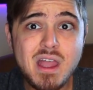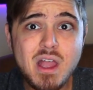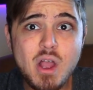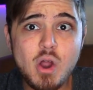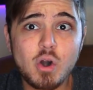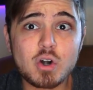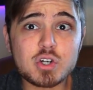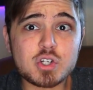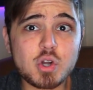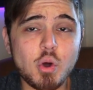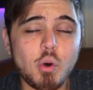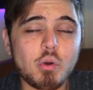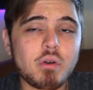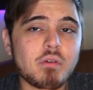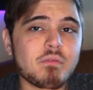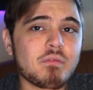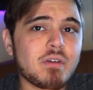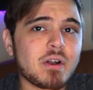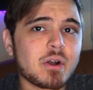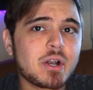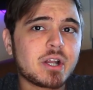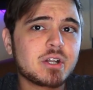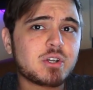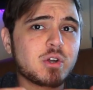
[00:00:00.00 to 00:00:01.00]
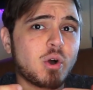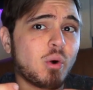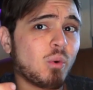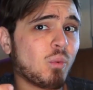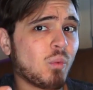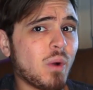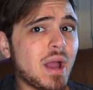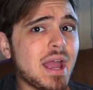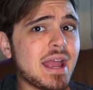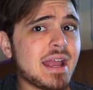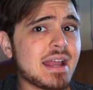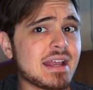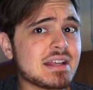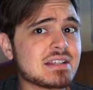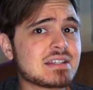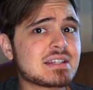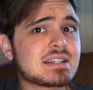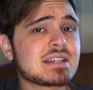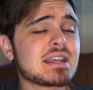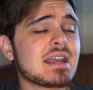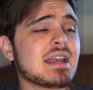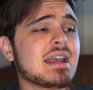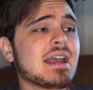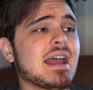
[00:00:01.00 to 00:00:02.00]
are told in very adult
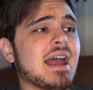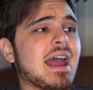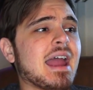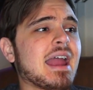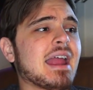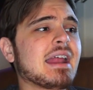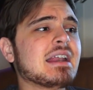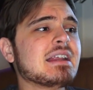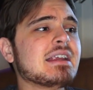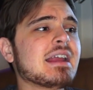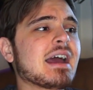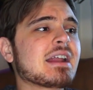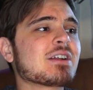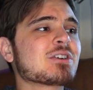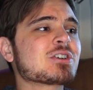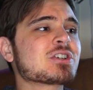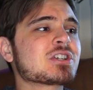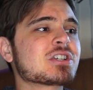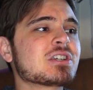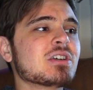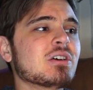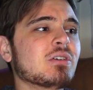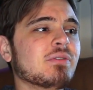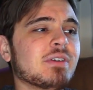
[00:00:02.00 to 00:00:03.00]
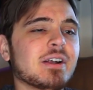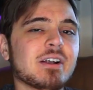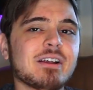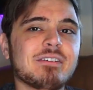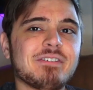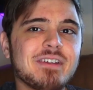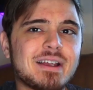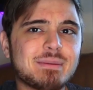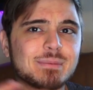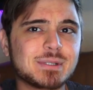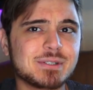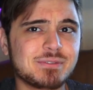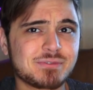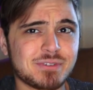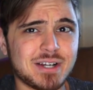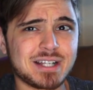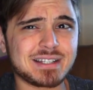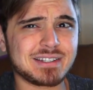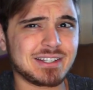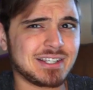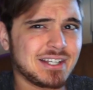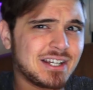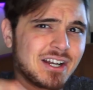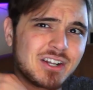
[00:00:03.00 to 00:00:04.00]
ways, and yet are still very family
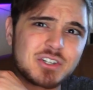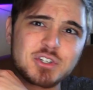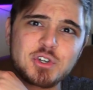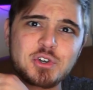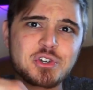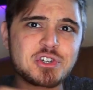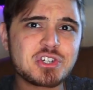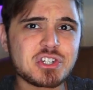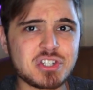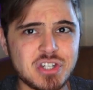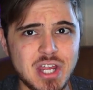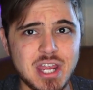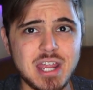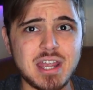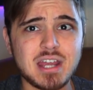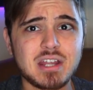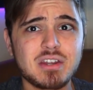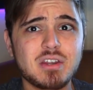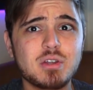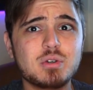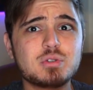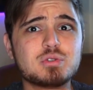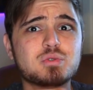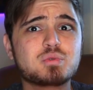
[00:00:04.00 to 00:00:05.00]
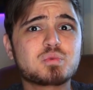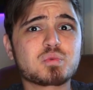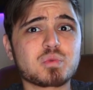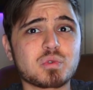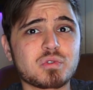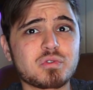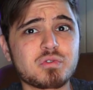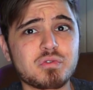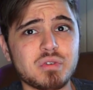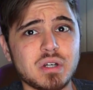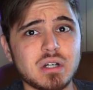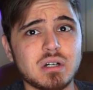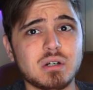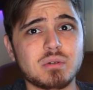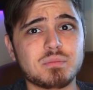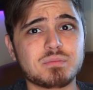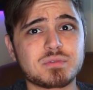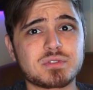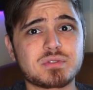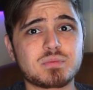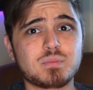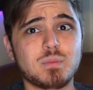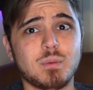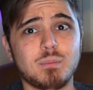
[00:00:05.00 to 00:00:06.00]
friendly. And understand those were
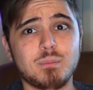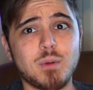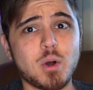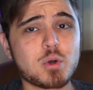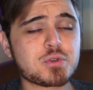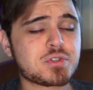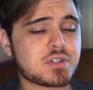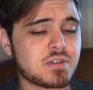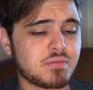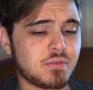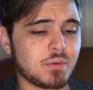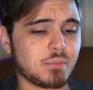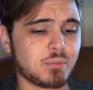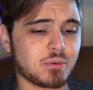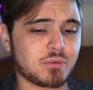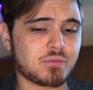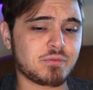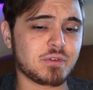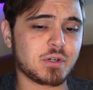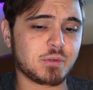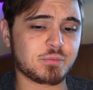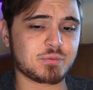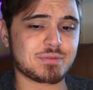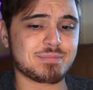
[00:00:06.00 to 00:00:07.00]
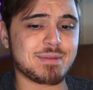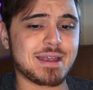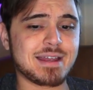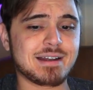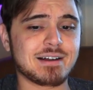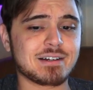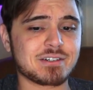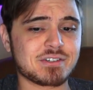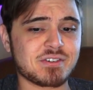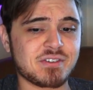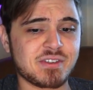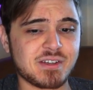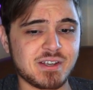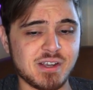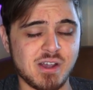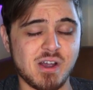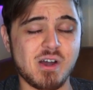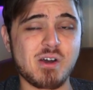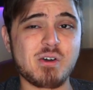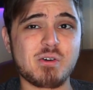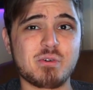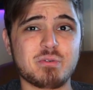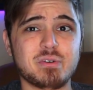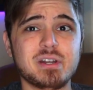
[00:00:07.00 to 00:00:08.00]
films, well, most of them were films made under the
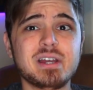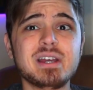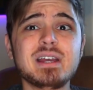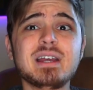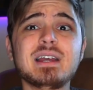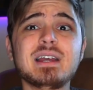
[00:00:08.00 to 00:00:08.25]
code,